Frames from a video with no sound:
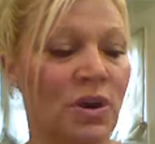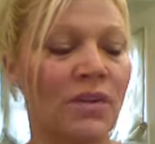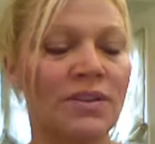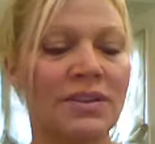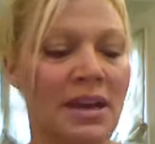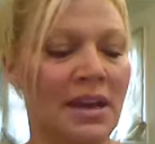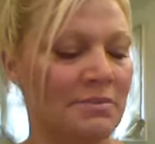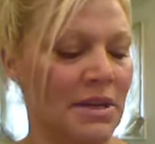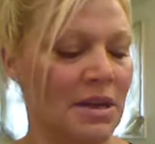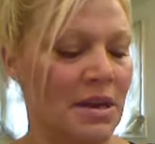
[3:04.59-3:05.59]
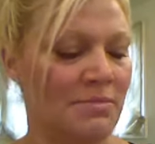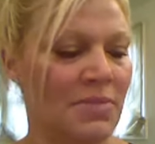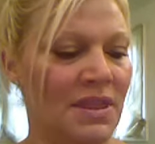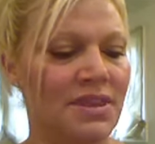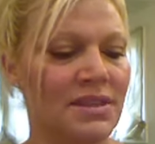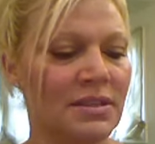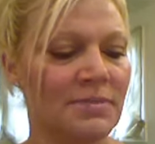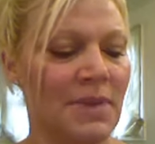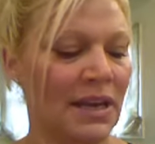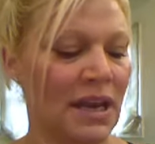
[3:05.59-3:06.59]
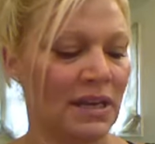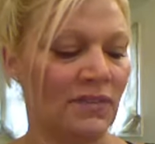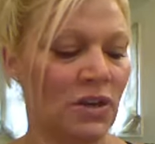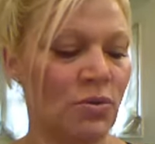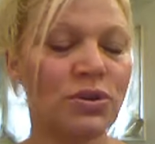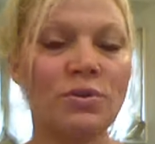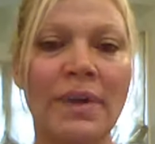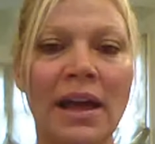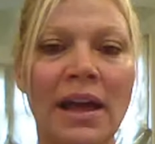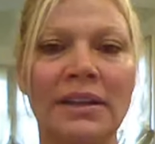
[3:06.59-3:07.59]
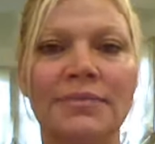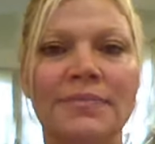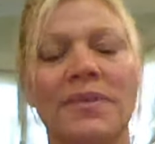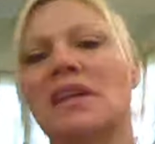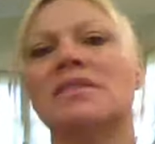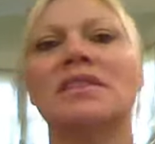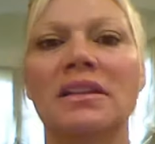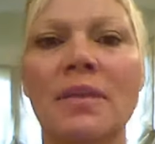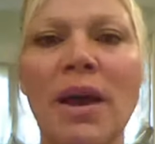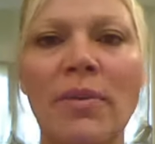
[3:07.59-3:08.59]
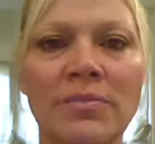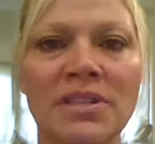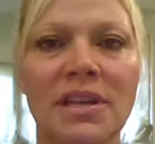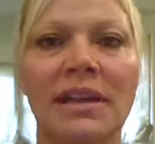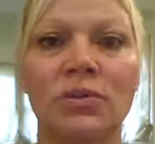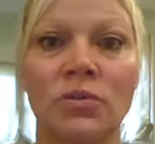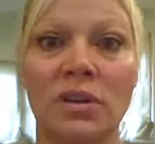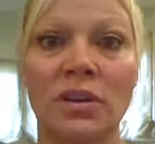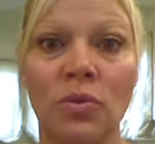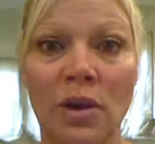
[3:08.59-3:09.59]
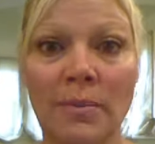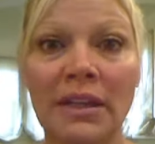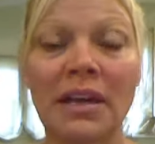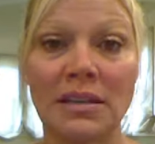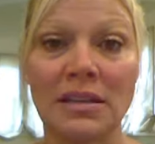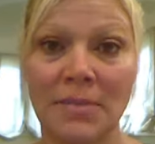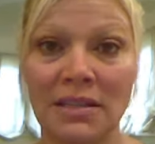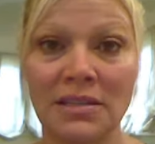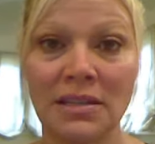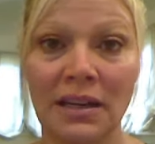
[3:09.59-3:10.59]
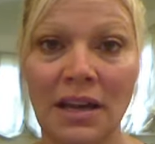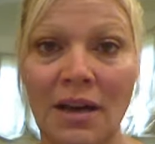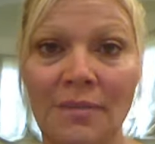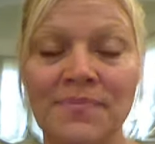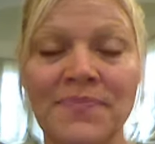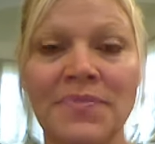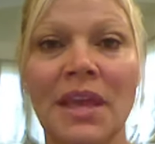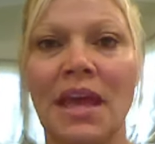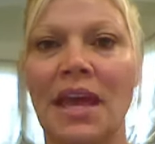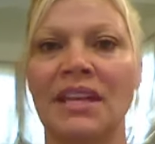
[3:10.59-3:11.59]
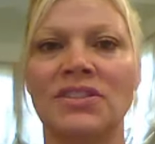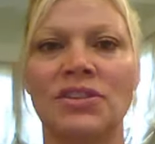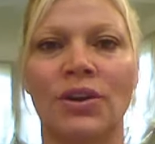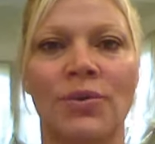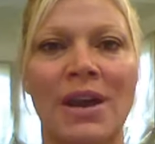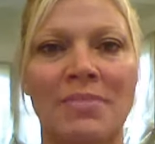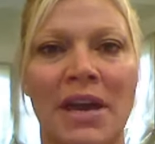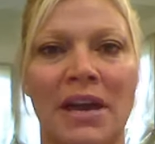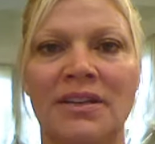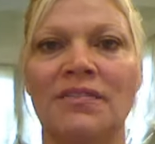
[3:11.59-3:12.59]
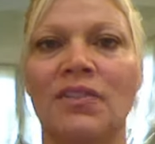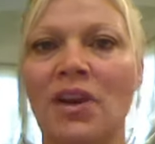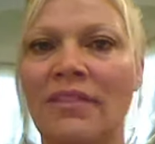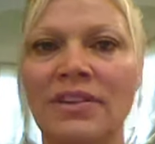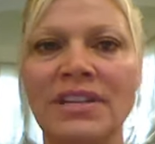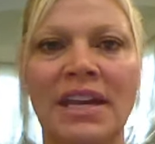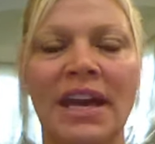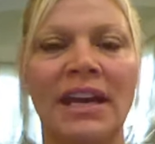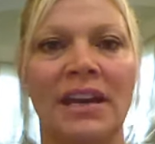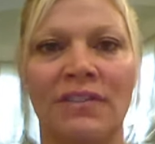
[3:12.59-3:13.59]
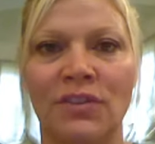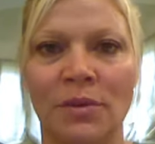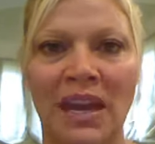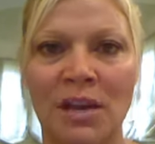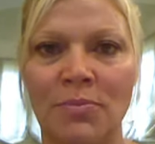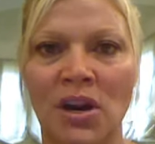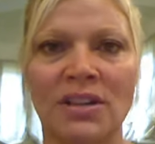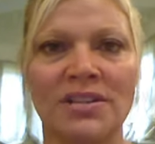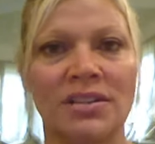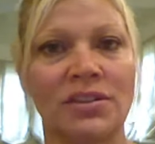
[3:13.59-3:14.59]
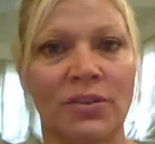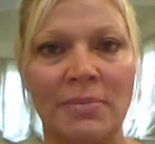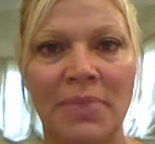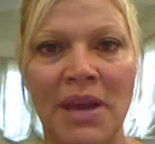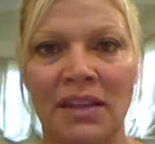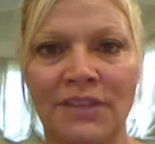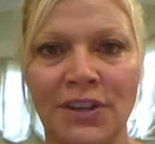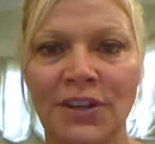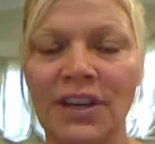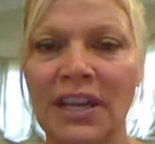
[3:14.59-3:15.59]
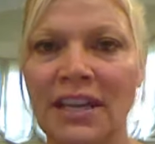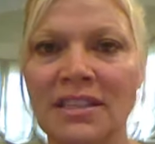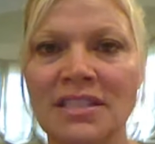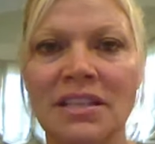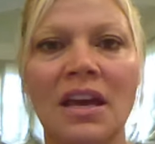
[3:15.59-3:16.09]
all the time, but this is my kind of go-to palette. I sell it on my website, LauraGormanCosmetics.com. And it's a great palette for every day. If you're a makeup artist, it's a great palette for your kit.